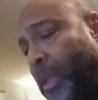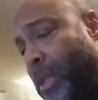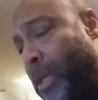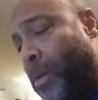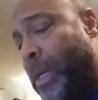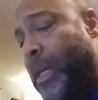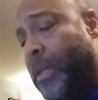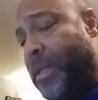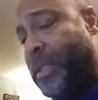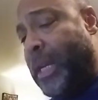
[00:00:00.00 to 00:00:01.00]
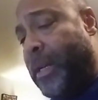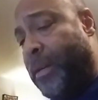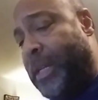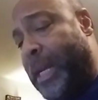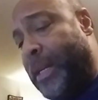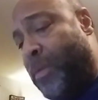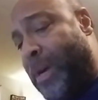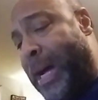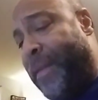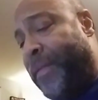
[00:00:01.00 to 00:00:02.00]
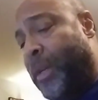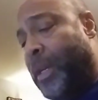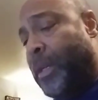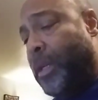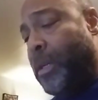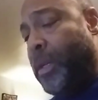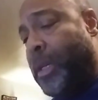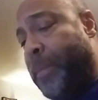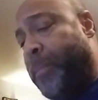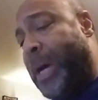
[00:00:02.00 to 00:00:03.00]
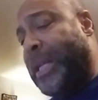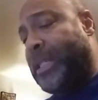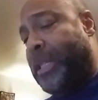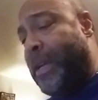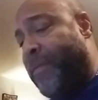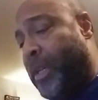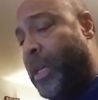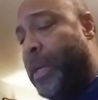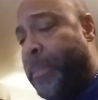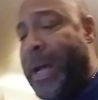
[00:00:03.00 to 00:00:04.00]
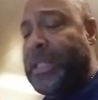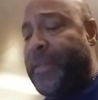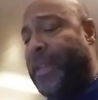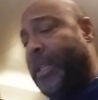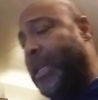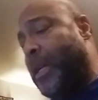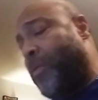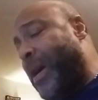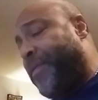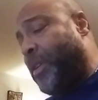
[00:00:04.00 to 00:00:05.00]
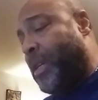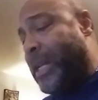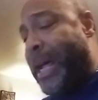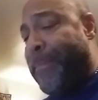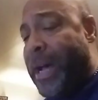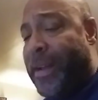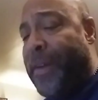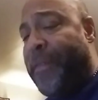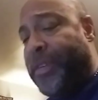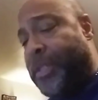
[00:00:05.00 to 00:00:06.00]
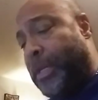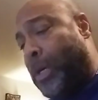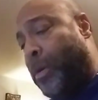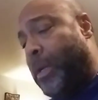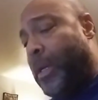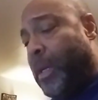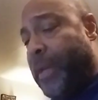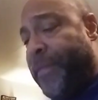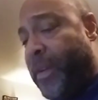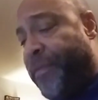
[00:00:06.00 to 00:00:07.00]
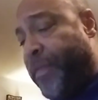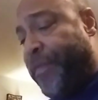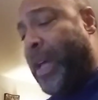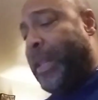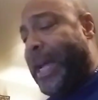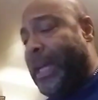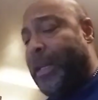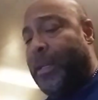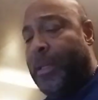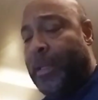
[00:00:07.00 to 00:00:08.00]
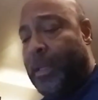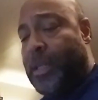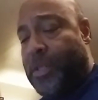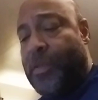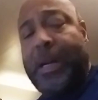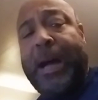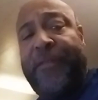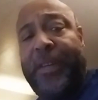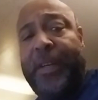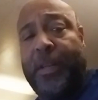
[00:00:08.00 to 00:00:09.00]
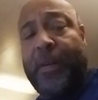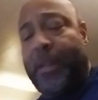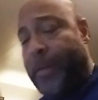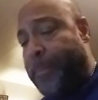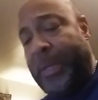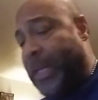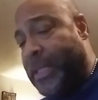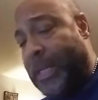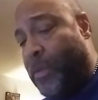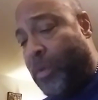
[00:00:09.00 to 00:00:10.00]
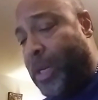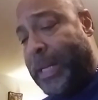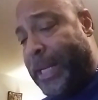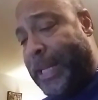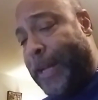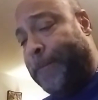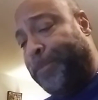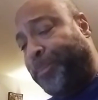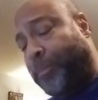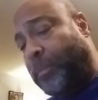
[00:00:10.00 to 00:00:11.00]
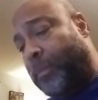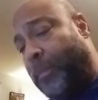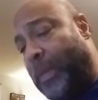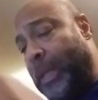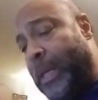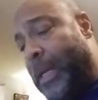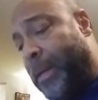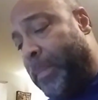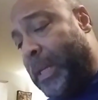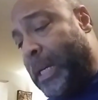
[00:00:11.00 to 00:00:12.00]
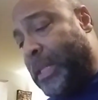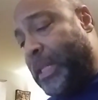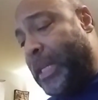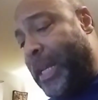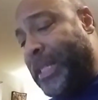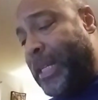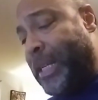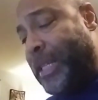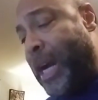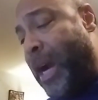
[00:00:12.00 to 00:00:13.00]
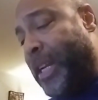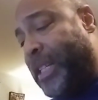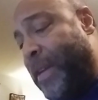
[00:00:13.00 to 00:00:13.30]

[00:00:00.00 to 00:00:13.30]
you know, you're sitting there telling your wife, you know, you can positively, positively tell your wife you can climb Mount Everest, you know, if, if you felt like it because you're confident in your other abilities. It doesn't work like that. Because it's, a, it's an entirely